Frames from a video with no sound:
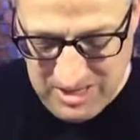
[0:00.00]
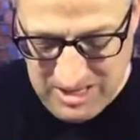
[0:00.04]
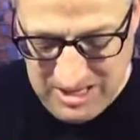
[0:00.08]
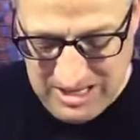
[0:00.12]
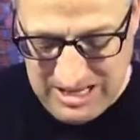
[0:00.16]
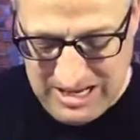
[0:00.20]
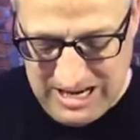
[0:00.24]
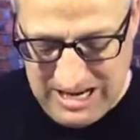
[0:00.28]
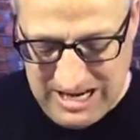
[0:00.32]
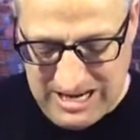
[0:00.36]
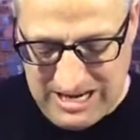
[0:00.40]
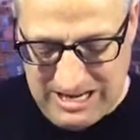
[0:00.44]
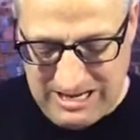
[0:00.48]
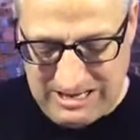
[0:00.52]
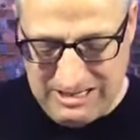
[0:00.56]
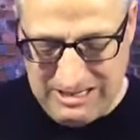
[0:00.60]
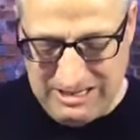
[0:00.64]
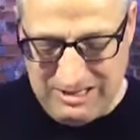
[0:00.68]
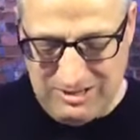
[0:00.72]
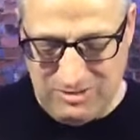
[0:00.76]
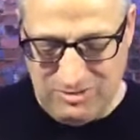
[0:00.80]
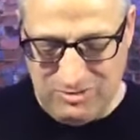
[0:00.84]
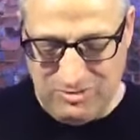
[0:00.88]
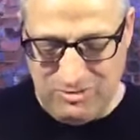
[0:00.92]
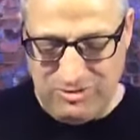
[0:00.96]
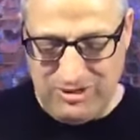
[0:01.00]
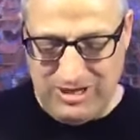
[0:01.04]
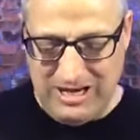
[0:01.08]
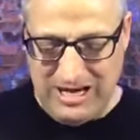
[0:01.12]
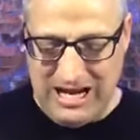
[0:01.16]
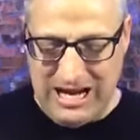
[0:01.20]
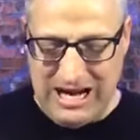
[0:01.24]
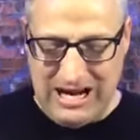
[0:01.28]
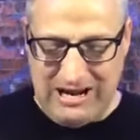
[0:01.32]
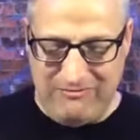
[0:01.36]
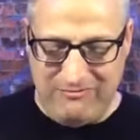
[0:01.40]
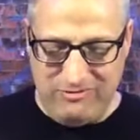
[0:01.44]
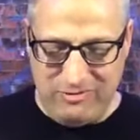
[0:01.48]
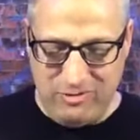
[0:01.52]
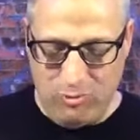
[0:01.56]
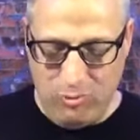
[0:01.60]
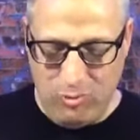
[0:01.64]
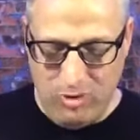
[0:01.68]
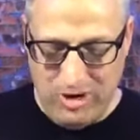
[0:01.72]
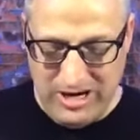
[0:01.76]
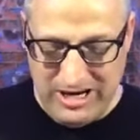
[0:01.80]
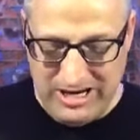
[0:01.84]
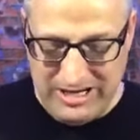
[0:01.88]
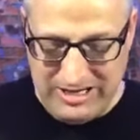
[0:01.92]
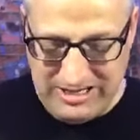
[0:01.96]
Hallelujah. Have your
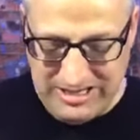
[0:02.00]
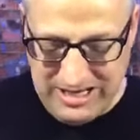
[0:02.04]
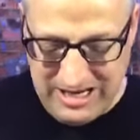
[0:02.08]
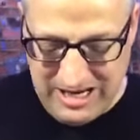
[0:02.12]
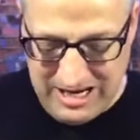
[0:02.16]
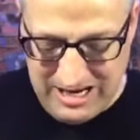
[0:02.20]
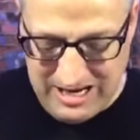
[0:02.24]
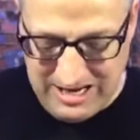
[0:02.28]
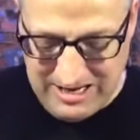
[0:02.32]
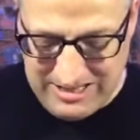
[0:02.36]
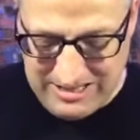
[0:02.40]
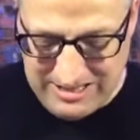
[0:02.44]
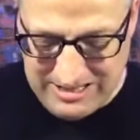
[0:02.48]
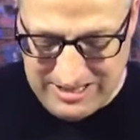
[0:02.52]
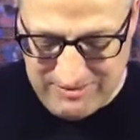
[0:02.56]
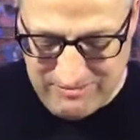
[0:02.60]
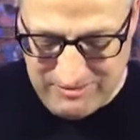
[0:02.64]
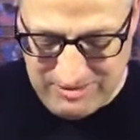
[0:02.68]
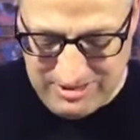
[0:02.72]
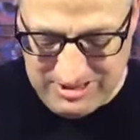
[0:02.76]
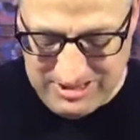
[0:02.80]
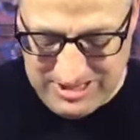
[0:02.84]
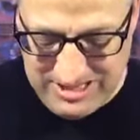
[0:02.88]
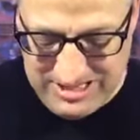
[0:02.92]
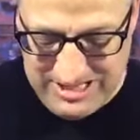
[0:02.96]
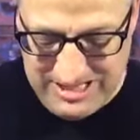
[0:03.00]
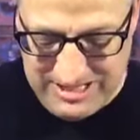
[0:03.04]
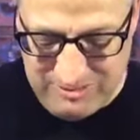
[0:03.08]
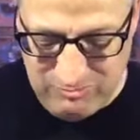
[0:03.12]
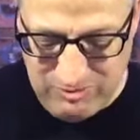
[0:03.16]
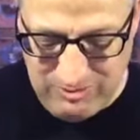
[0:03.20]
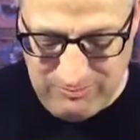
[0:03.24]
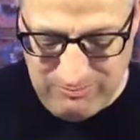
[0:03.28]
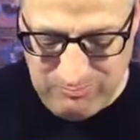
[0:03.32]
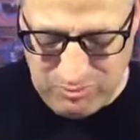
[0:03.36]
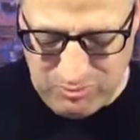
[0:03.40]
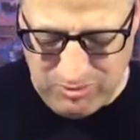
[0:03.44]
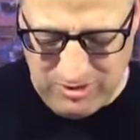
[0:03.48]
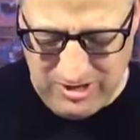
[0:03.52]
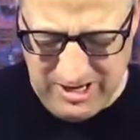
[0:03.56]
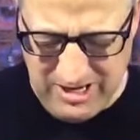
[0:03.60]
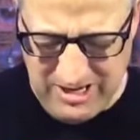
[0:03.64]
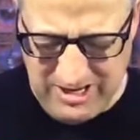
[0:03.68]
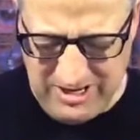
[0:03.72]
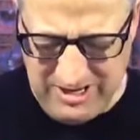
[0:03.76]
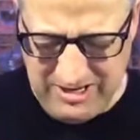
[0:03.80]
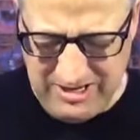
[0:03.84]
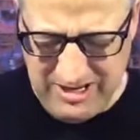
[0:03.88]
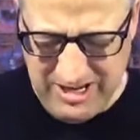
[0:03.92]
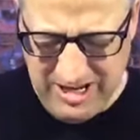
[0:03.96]
way, God, in every need, we
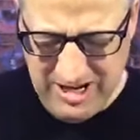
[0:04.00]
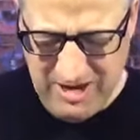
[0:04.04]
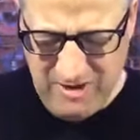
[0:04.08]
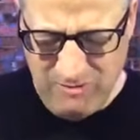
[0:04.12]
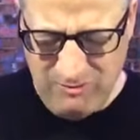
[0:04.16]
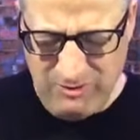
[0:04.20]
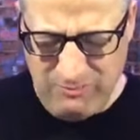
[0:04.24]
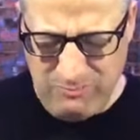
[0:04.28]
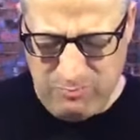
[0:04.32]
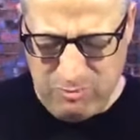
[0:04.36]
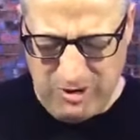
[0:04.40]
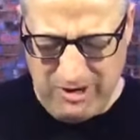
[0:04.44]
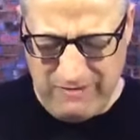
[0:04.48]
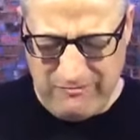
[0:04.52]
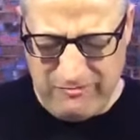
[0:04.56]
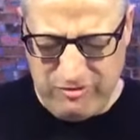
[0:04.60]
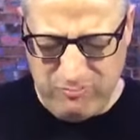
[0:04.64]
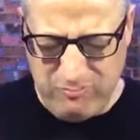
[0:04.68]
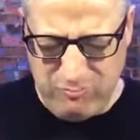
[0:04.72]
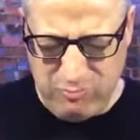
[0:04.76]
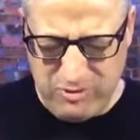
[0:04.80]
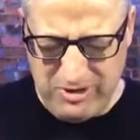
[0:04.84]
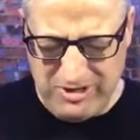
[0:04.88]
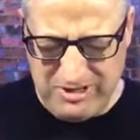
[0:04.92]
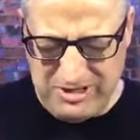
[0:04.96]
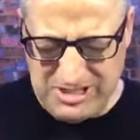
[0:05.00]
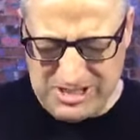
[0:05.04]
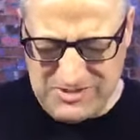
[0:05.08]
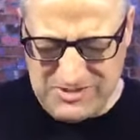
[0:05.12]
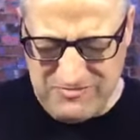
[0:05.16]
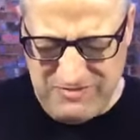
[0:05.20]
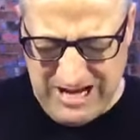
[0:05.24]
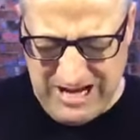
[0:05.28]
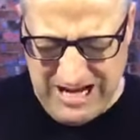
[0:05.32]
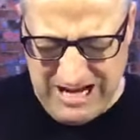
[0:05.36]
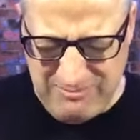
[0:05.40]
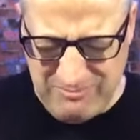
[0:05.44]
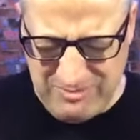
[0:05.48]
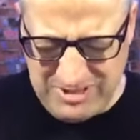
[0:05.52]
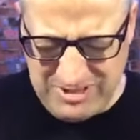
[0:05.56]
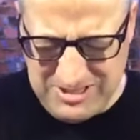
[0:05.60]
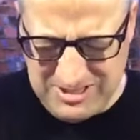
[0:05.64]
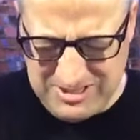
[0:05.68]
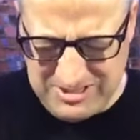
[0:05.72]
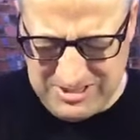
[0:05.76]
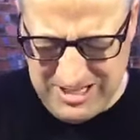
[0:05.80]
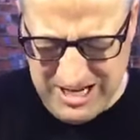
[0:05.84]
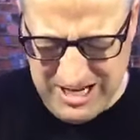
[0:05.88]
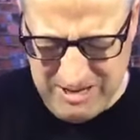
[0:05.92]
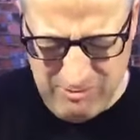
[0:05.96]
pray. We pray for Brenda's family
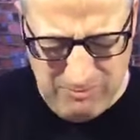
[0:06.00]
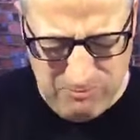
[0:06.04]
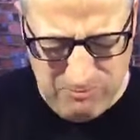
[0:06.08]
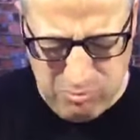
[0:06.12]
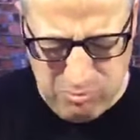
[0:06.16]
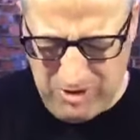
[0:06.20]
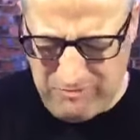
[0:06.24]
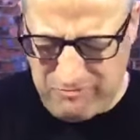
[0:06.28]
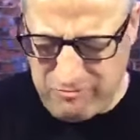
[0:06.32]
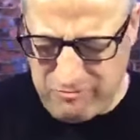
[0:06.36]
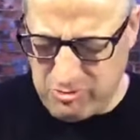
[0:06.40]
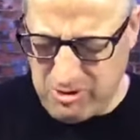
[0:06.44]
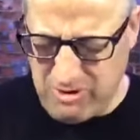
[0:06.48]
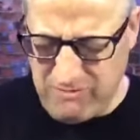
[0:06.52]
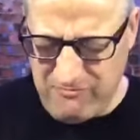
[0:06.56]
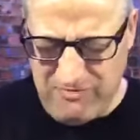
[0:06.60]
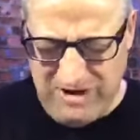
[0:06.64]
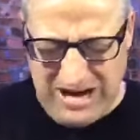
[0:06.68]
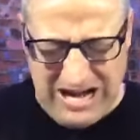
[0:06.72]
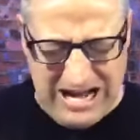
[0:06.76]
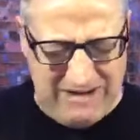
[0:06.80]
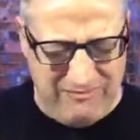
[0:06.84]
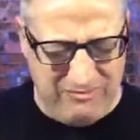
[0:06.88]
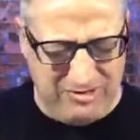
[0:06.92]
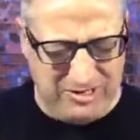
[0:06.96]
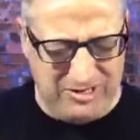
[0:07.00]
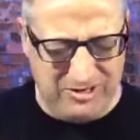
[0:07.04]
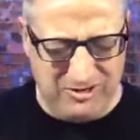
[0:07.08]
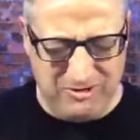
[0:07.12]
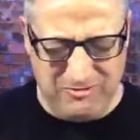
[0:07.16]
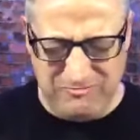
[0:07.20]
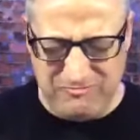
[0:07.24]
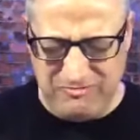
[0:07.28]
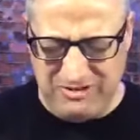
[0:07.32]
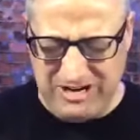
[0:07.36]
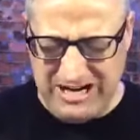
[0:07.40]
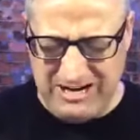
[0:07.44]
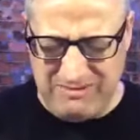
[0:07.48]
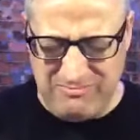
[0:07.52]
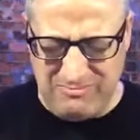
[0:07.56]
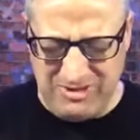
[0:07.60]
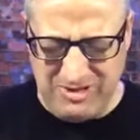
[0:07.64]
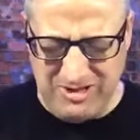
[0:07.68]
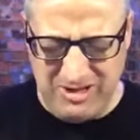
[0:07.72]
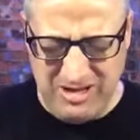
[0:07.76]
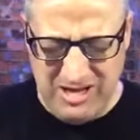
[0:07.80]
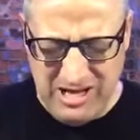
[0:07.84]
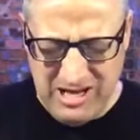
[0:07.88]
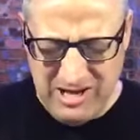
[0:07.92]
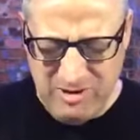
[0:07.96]
today. We pray for revival in her family.